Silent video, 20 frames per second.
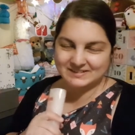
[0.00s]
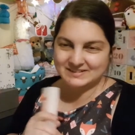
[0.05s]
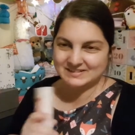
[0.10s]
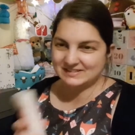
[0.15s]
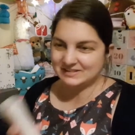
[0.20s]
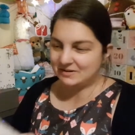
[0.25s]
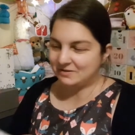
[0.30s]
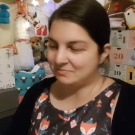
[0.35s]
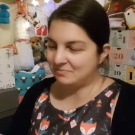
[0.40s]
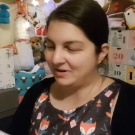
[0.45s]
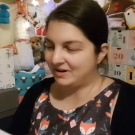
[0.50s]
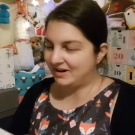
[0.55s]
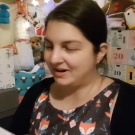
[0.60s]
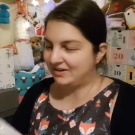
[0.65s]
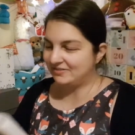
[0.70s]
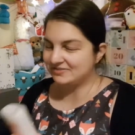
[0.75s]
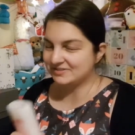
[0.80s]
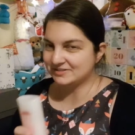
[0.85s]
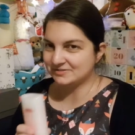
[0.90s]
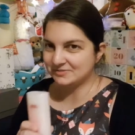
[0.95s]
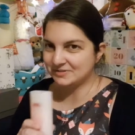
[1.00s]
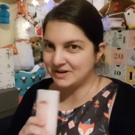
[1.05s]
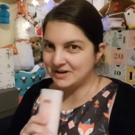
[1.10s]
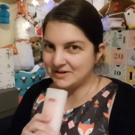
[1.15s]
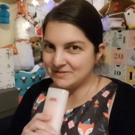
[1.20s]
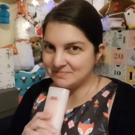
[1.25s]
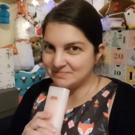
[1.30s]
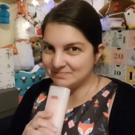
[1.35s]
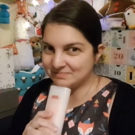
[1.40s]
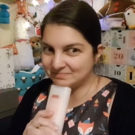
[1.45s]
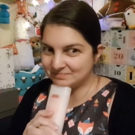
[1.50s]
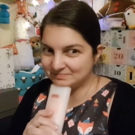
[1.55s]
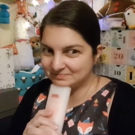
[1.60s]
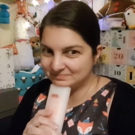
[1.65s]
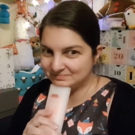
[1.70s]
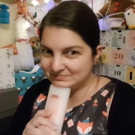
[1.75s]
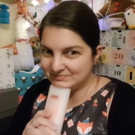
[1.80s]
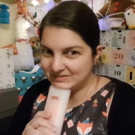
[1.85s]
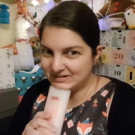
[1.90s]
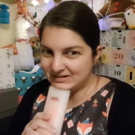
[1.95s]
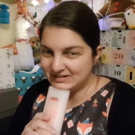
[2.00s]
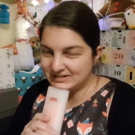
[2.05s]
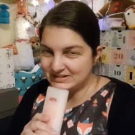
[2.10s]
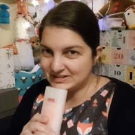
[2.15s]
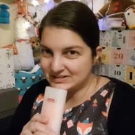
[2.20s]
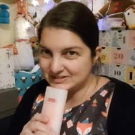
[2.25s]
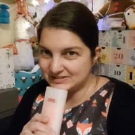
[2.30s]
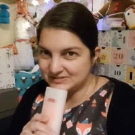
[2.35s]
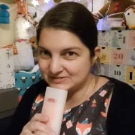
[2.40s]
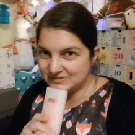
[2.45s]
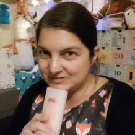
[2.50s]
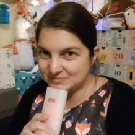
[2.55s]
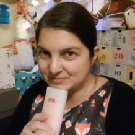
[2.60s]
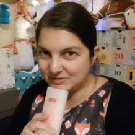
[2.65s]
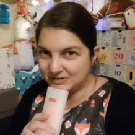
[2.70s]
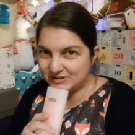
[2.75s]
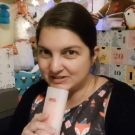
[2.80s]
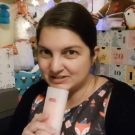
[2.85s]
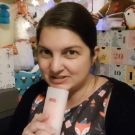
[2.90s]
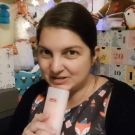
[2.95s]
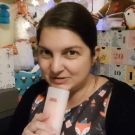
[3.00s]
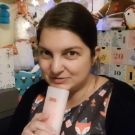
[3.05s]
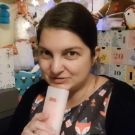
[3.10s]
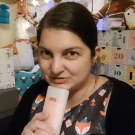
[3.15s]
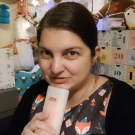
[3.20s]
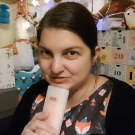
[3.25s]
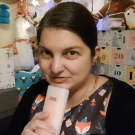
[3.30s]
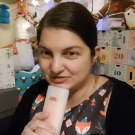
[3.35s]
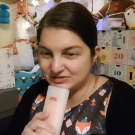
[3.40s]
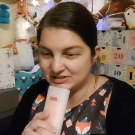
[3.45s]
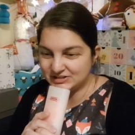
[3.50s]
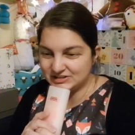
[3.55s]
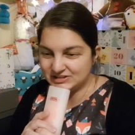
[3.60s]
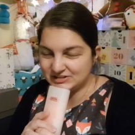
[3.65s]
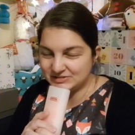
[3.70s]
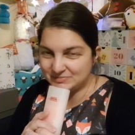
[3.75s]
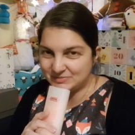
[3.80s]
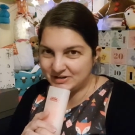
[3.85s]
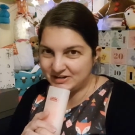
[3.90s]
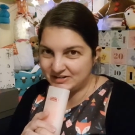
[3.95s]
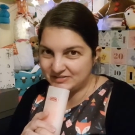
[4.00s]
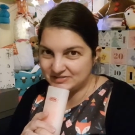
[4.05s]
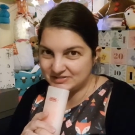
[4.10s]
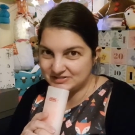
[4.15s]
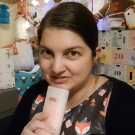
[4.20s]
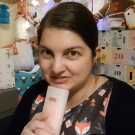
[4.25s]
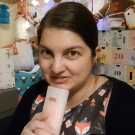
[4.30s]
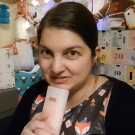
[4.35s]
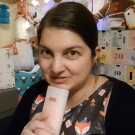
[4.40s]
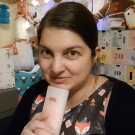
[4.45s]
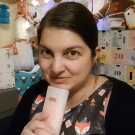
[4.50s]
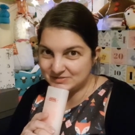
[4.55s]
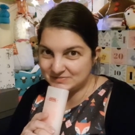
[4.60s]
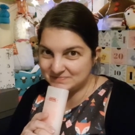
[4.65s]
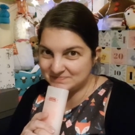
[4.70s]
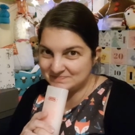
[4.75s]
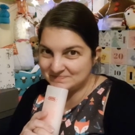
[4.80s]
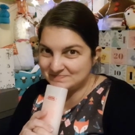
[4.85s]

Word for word: So I might have to, um, as soon as my shower gel's finished, I might have to use this one.